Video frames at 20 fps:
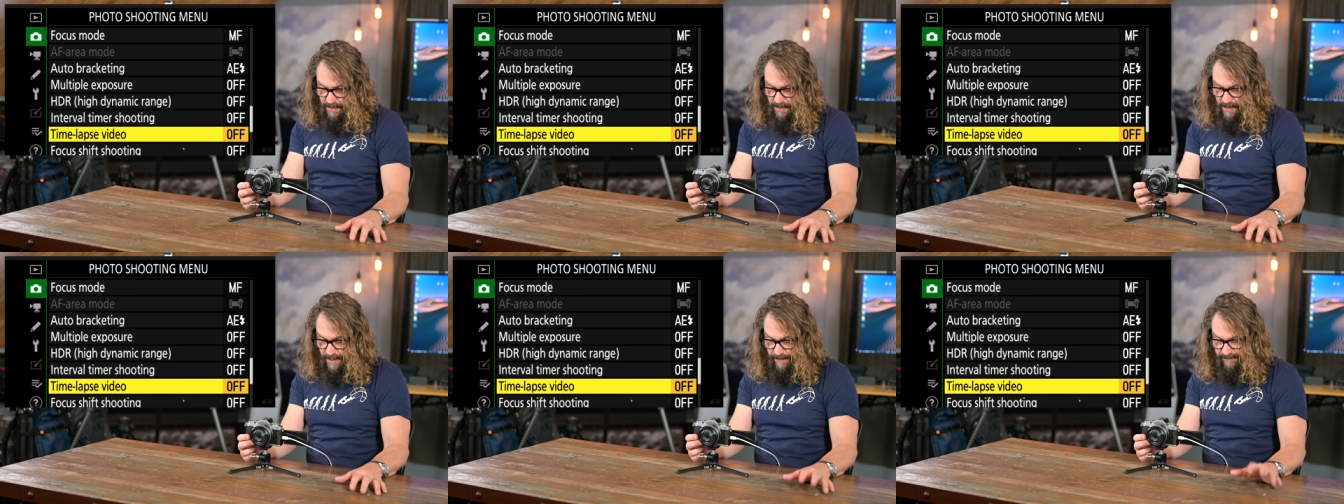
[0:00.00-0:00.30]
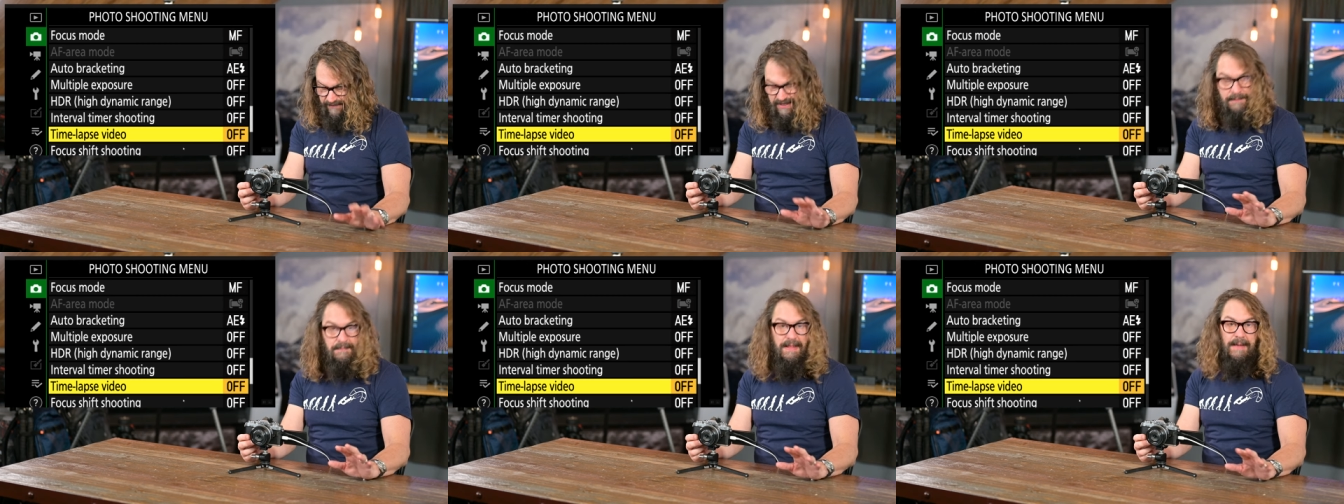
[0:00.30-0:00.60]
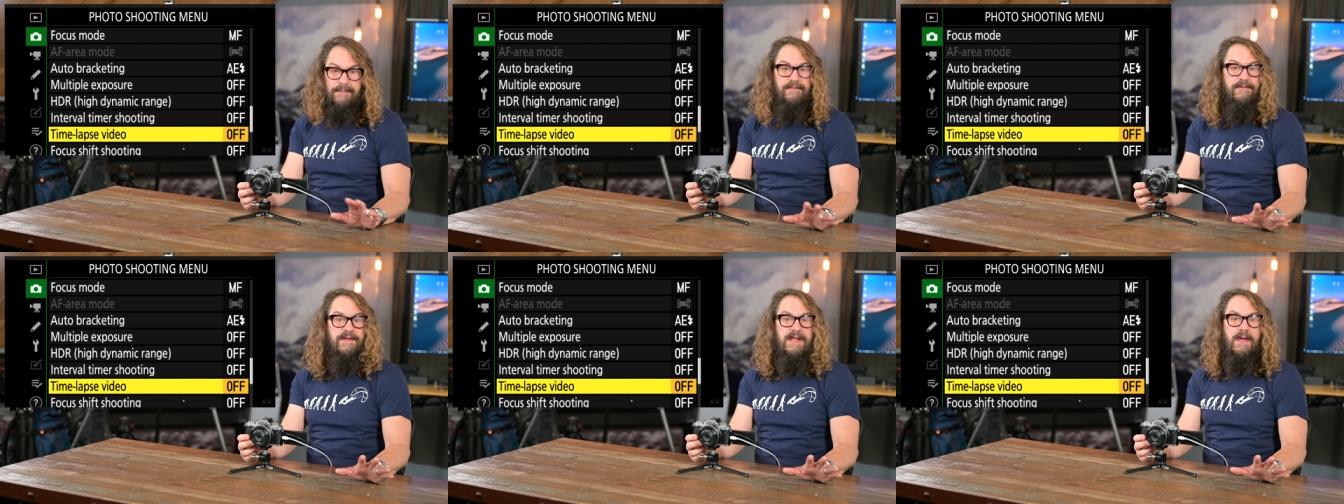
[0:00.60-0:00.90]
Uh,
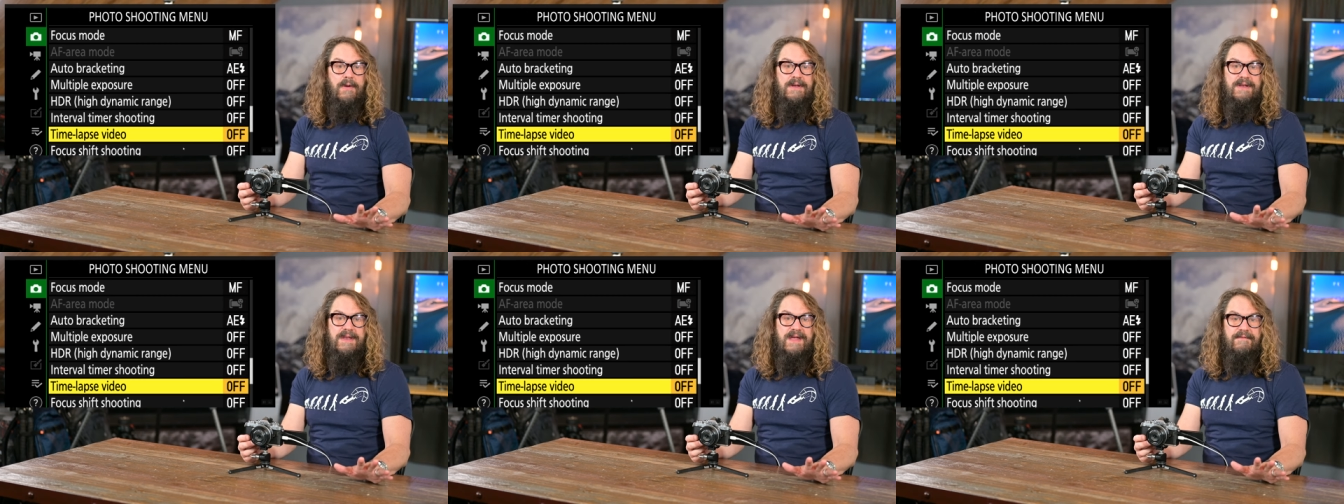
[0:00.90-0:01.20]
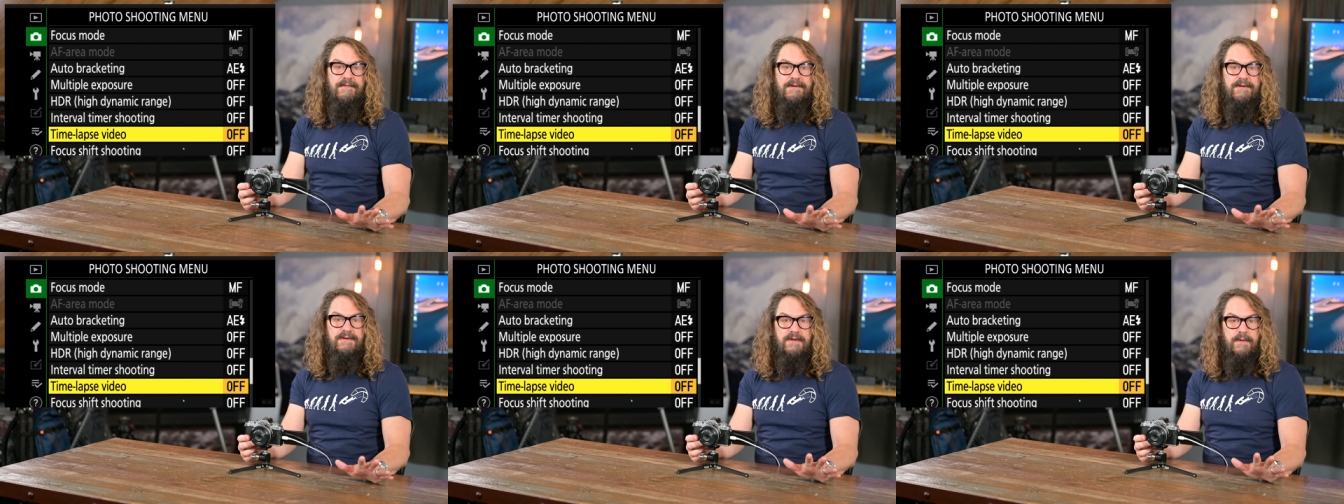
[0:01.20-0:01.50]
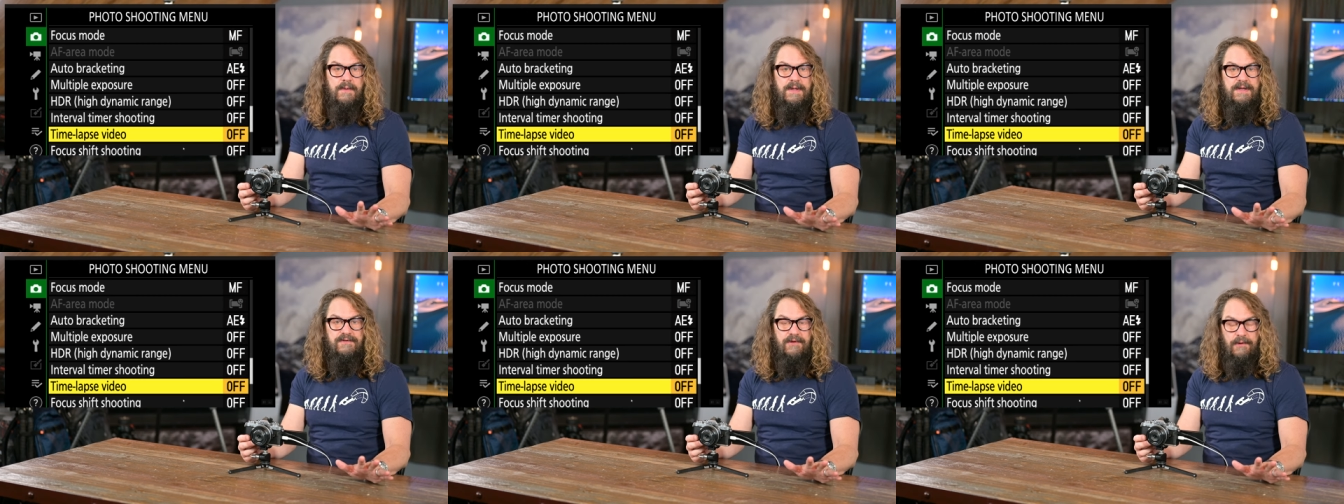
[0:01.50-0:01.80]
time-lapse video I never
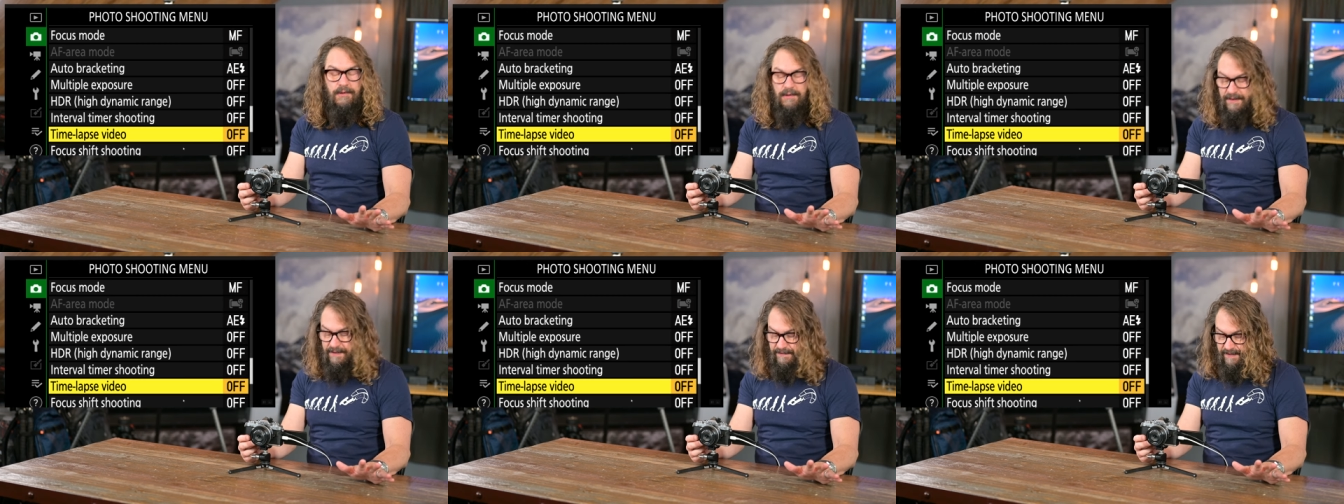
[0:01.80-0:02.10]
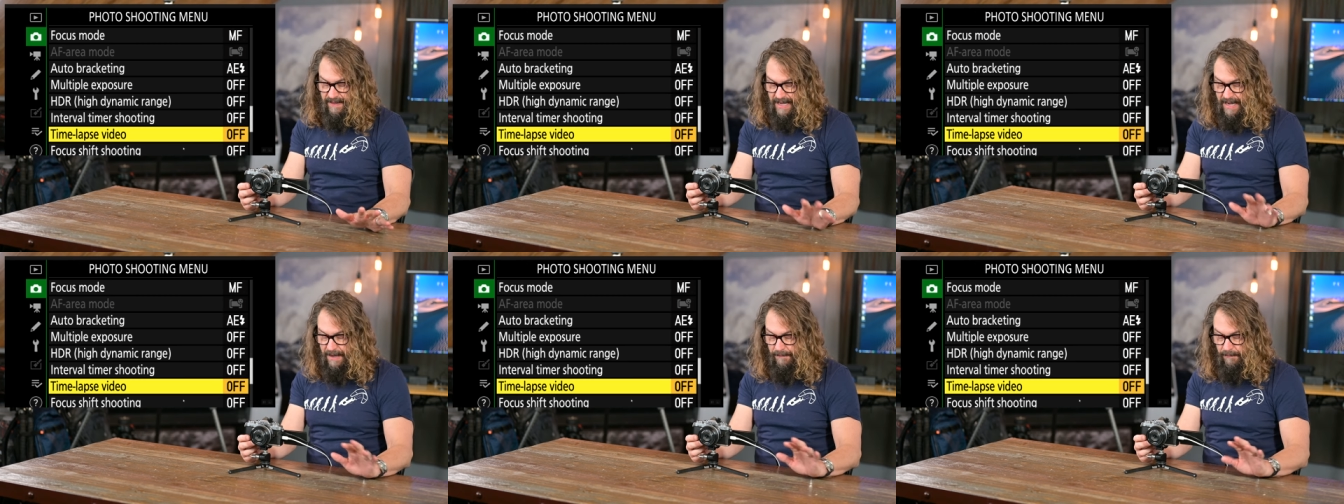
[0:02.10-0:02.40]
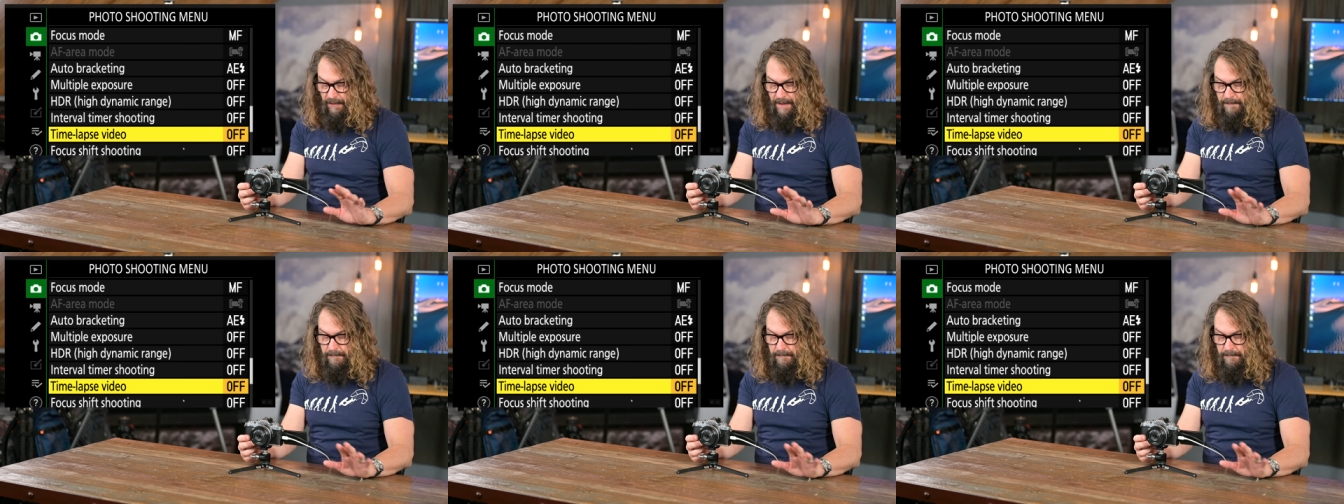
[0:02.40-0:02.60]
do internally in the camera.